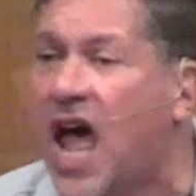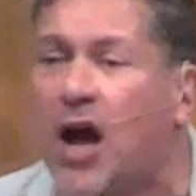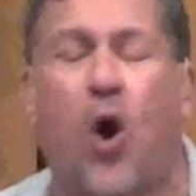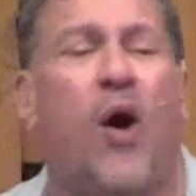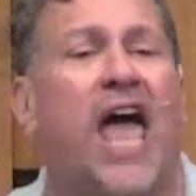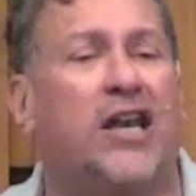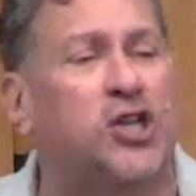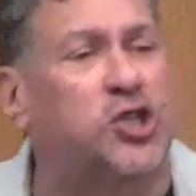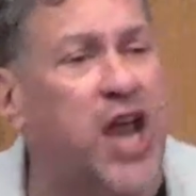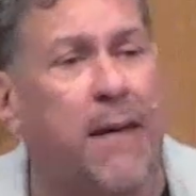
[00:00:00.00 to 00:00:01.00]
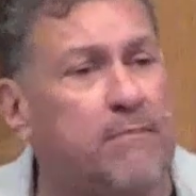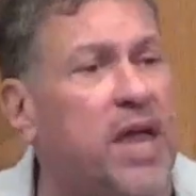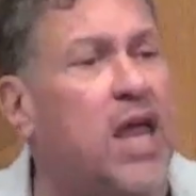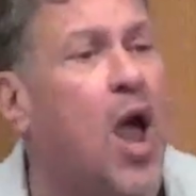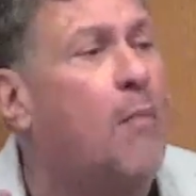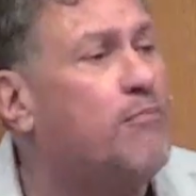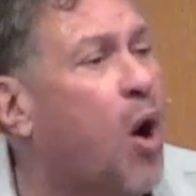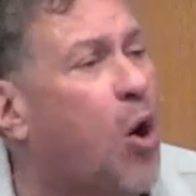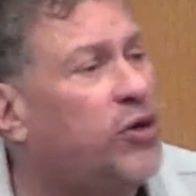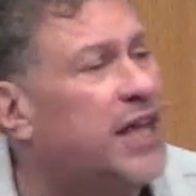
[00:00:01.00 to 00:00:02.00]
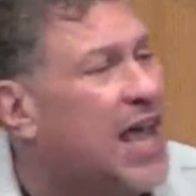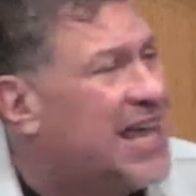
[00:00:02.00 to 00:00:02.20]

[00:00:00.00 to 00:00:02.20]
Go ahead, shape me, moldy.